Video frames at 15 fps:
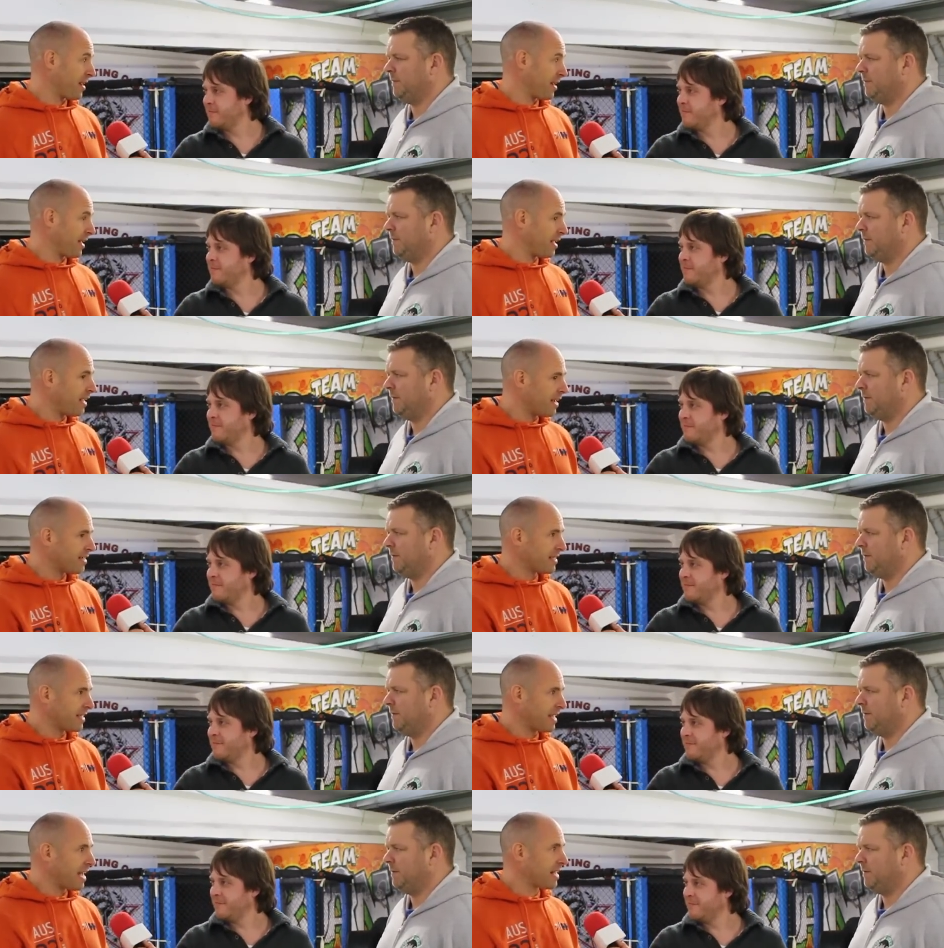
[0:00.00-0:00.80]
Speaker 1: Uh, he,
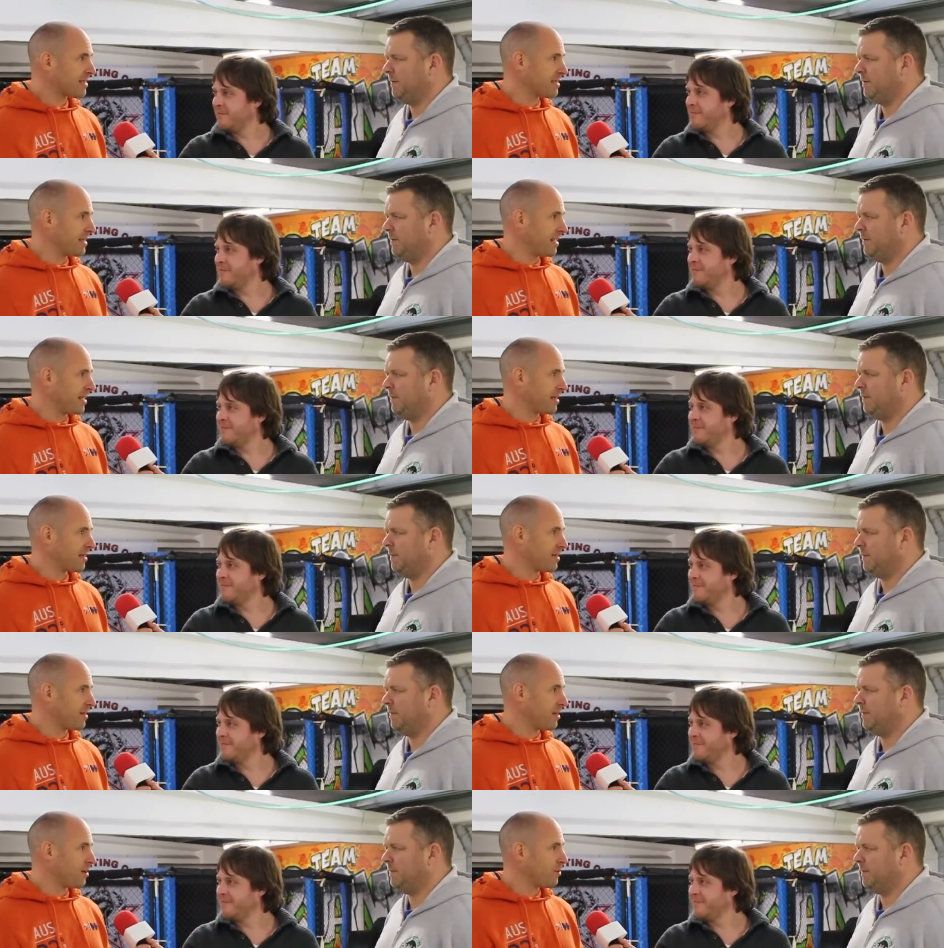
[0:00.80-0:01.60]
I think he asked
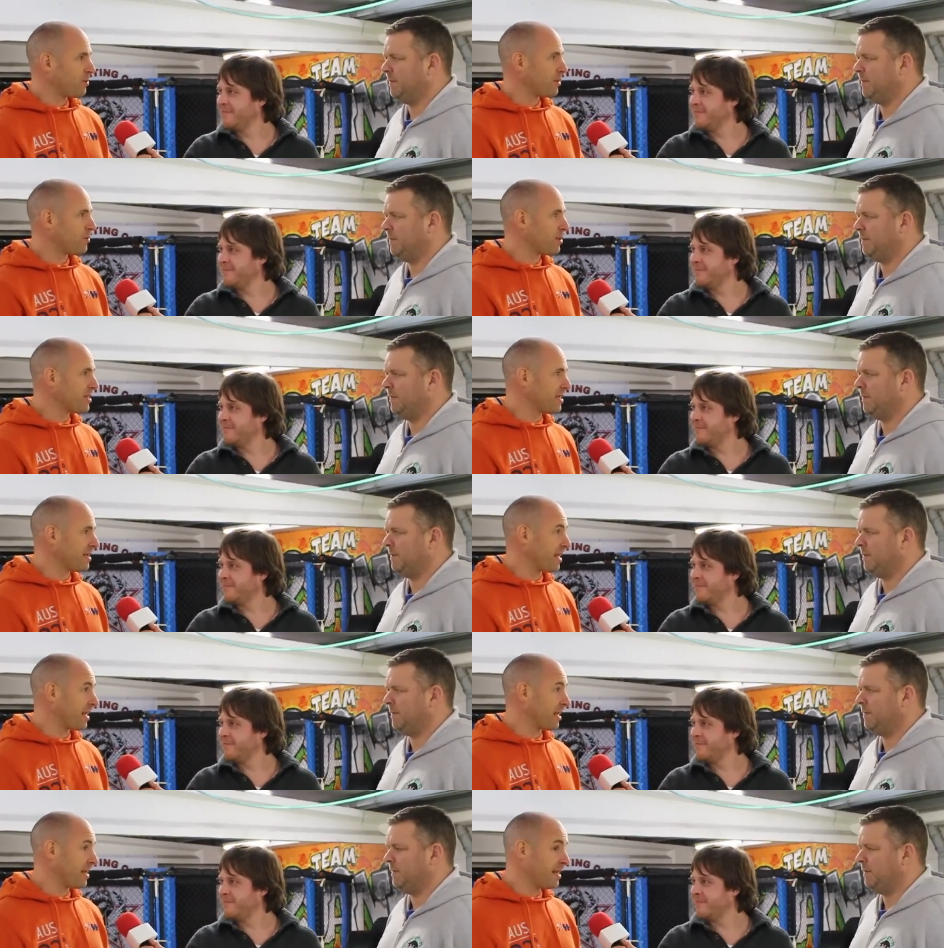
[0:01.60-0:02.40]
Neil, you know, what, what, do
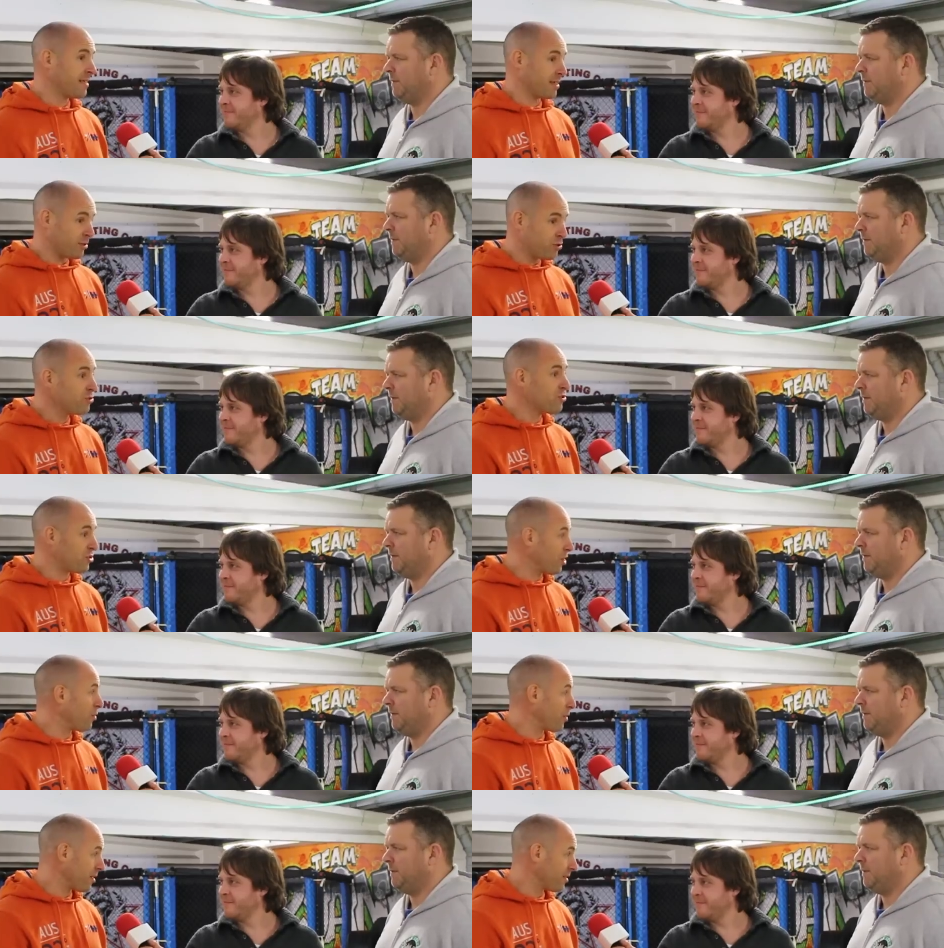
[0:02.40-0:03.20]
you think? And he said,
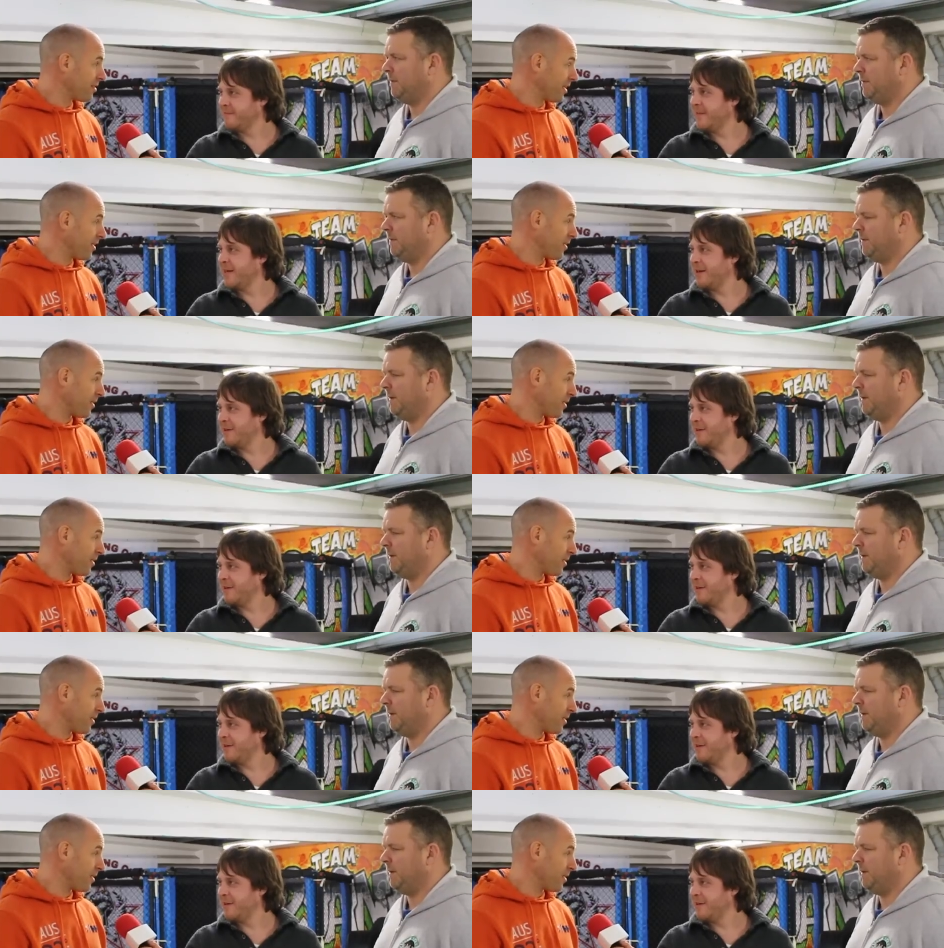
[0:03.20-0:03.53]
just do it. You know, yeah,